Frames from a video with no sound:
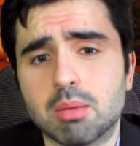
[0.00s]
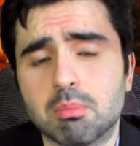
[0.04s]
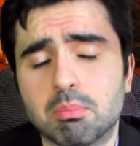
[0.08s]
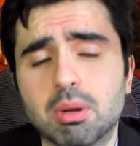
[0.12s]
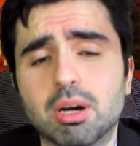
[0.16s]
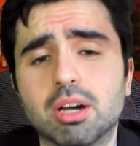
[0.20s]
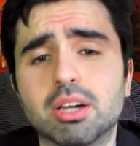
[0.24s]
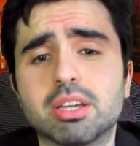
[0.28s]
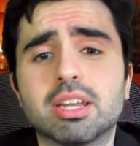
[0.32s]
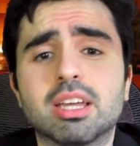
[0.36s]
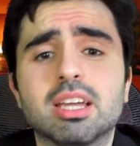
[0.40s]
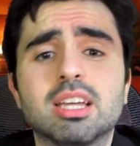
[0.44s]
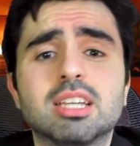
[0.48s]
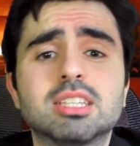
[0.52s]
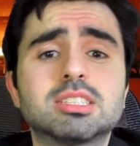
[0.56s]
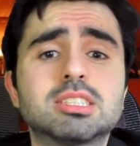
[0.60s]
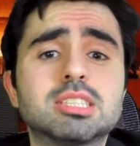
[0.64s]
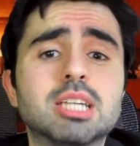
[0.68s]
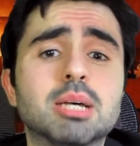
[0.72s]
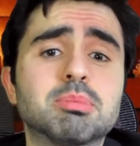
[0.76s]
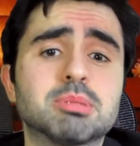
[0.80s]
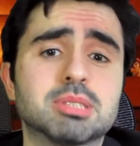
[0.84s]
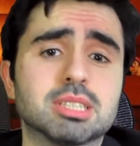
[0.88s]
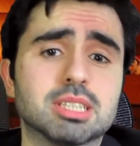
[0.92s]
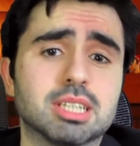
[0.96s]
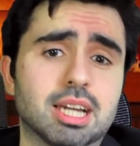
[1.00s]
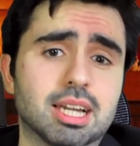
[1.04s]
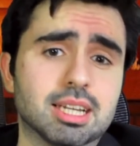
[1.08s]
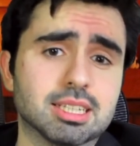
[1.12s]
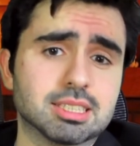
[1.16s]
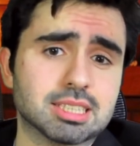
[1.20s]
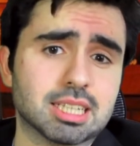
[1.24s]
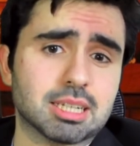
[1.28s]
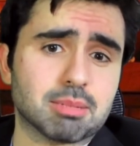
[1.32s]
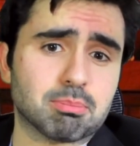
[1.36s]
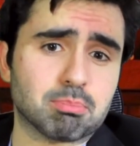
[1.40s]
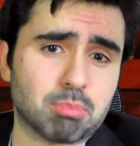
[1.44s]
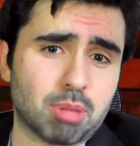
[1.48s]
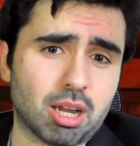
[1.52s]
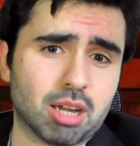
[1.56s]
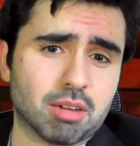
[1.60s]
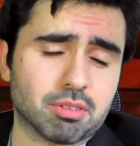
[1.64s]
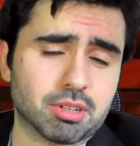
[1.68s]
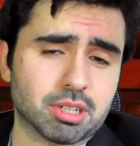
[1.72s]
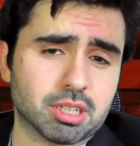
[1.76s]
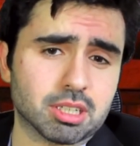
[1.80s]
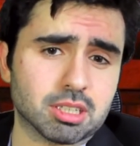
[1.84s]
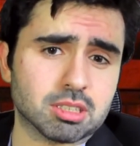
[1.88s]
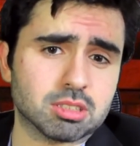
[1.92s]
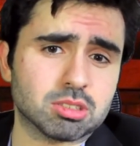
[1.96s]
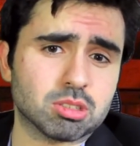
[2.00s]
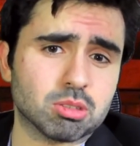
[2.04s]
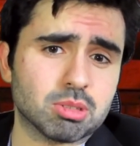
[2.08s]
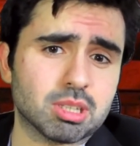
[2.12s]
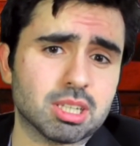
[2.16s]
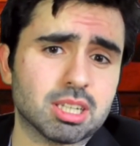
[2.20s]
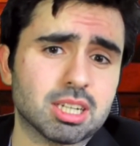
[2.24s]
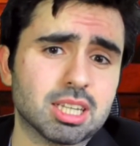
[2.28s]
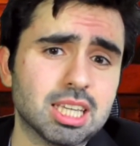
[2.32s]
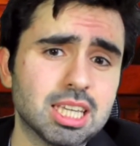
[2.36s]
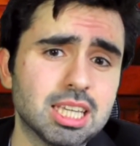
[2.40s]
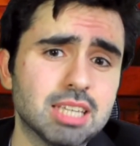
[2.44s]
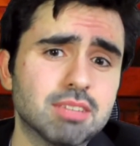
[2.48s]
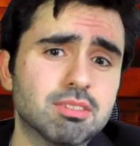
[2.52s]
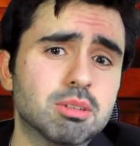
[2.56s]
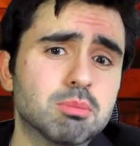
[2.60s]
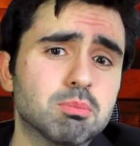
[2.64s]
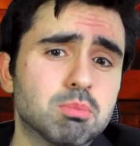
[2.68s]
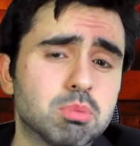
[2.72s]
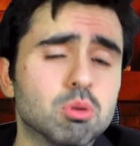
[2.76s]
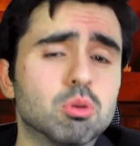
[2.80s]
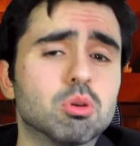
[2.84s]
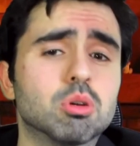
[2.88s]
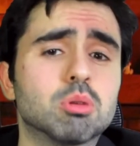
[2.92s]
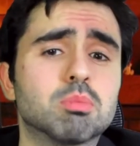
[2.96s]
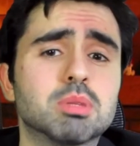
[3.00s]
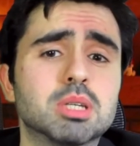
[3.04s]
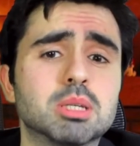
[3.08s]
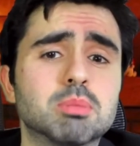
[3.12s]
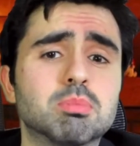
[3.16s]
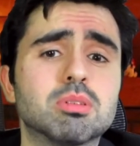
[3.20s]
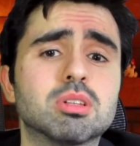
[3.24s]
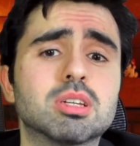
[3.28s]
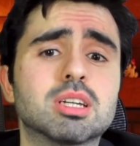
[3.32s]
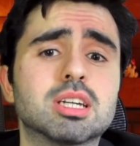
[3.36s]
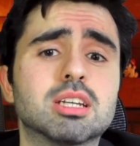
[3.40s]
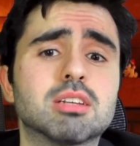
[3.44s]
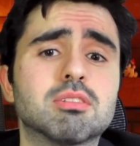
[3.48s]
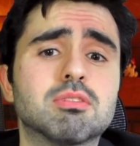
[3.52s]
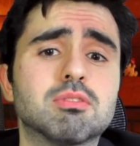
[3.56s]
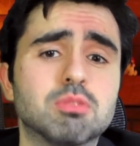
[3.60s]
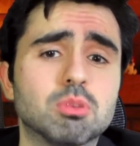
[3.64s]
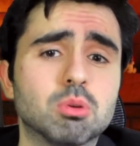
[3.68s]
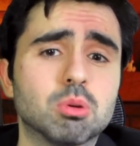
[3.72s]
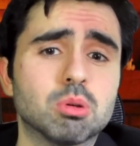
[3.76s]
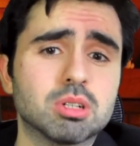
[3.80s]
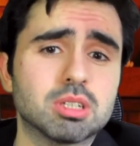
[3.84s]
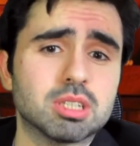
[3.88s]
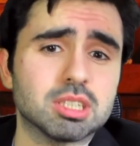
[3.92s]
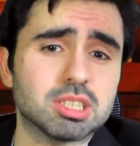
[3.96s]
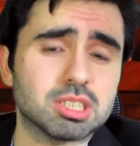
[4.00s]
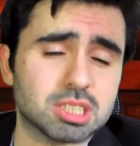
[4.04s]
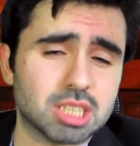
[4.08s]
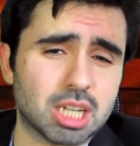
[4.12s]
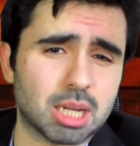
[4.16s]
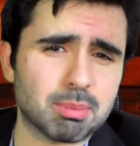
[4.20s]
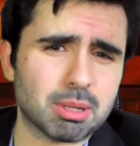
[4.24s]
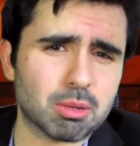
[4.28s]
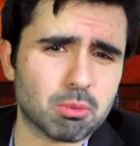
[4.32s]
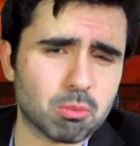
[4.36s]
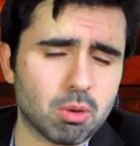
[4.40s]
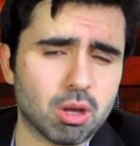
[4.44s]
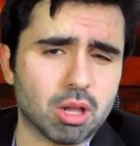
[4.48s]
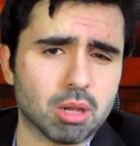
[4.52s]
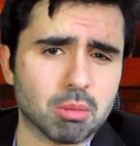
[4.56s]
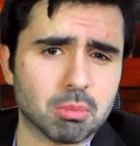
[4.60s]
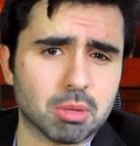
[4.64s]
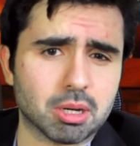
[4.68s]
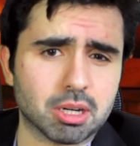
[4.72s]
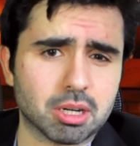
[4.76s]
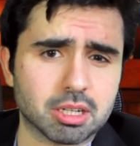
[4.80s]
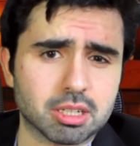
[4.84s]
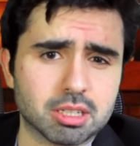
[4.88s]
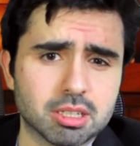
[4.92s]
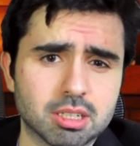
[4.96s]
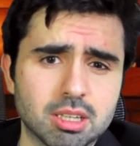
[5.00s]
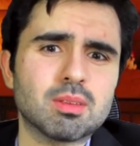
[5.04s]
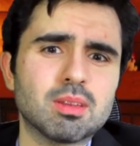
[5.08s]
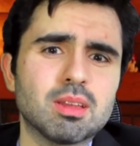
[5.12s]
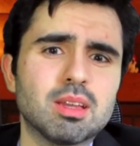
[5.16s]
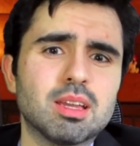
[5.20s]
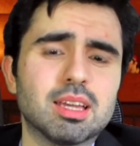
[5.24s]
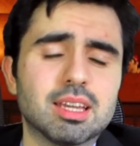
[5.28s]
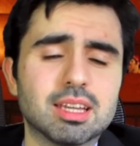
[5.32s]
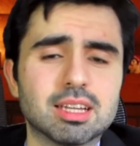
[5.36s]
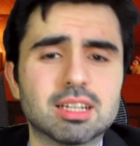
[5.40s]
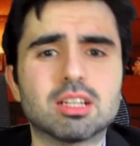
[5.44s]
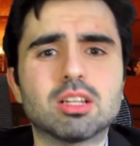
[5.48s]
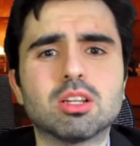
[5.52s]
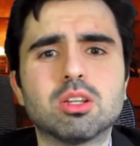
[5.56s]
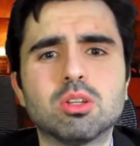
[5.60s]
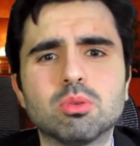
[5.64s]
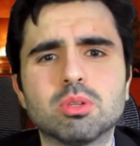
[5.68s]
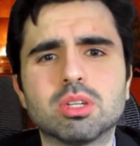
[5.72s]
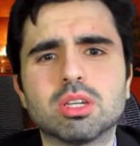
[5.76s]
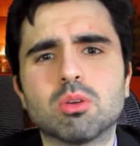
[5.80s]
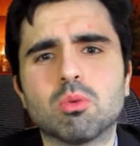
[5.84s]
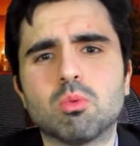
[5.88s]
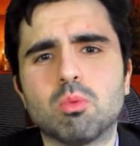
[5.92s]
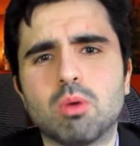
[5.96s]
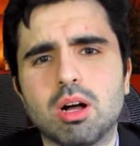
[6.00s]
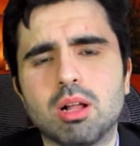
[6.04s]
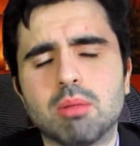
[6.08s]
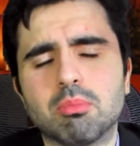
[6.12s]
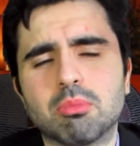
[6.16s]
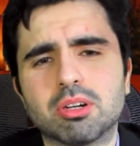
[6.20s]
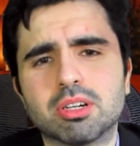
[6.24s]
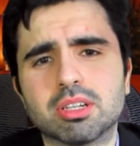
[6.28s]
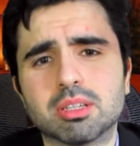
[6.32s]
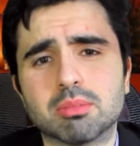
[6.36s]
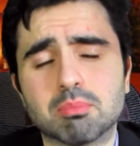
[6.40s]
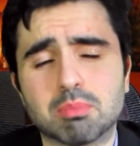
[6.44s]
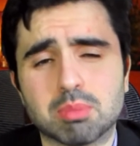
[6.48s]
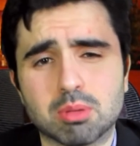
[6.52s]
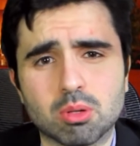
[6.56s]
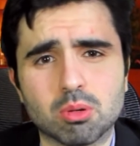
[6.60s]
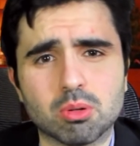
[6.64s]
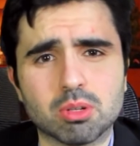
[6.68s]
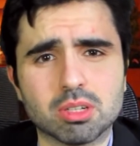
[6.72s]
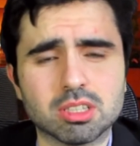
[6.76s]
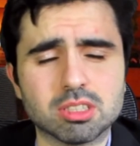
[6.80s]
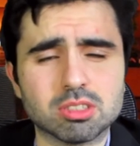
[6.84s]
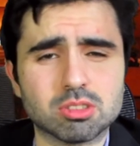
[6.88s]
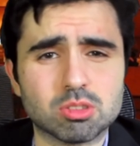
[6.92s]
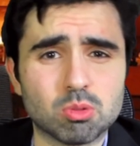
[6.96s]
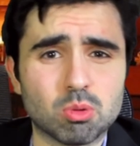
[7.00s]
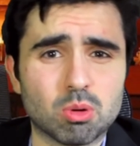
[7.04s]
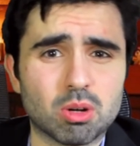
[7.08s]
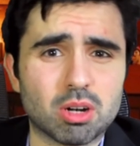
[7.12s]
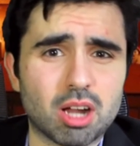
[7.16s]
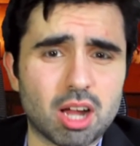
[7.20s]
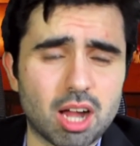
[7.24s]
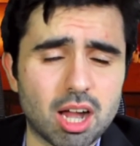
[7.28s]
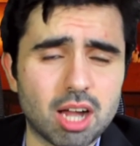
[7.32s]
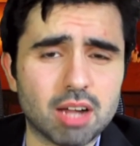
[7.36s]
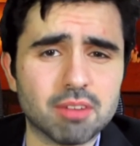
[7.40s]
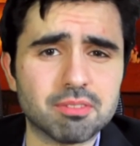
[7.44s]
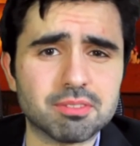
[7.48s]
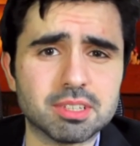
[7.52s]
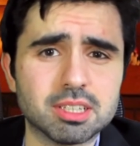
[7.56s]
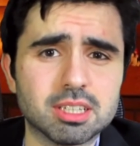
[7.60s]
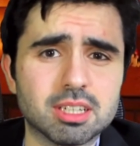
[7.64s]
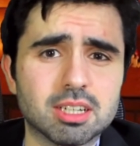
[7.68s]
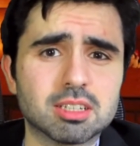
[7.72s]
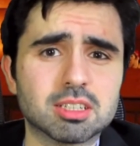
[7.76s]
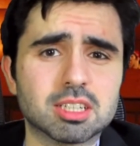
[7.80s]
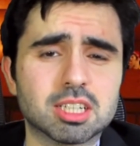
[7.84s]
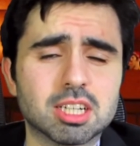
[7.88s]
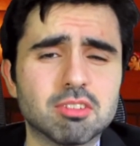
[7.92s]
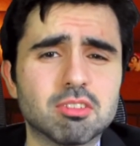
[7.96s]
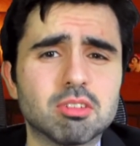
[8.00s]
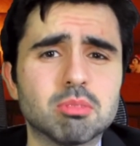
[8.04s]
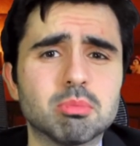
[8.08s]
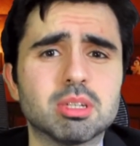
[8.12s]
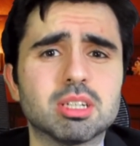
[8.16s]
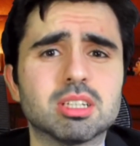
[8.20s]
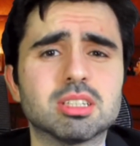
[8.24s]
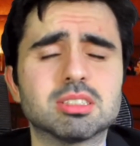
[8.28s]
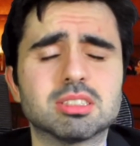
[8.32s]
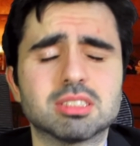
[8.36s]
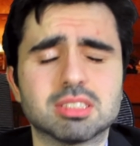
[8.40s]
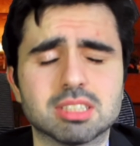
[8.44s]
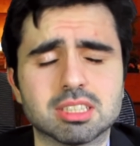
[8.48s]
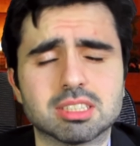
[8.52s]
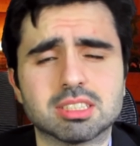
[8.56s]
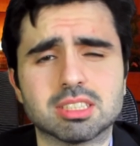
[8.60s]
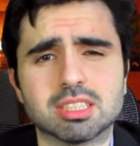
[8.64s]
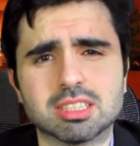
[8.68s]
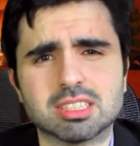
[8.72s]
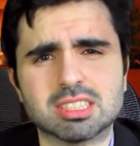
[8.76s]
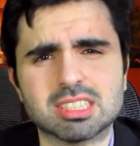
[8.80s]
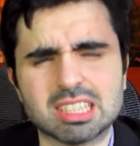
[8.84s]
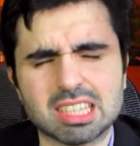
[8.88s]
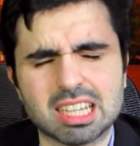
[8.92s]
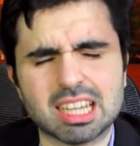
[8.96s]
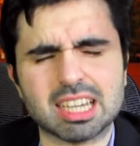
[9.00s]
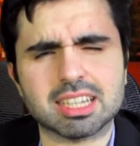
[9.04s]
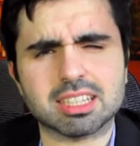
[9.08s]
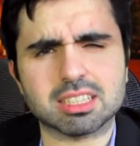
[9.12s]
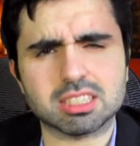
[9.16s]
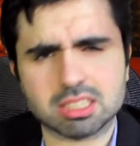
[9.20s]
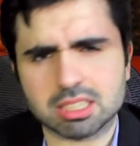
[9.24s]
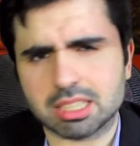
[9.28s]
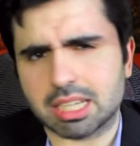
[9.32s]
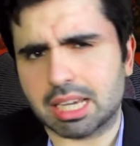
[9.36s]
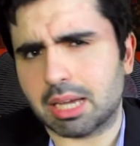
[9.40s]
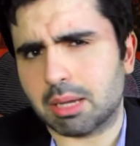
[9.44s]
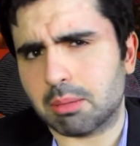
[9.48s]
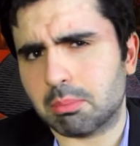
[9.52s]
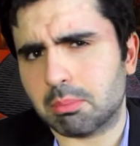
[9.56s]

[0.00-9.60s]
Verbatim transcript: but subsidize that poverty so that even poor people can afford to shop at Walmart, including Walmart employees who are often on government assistance like SNAP.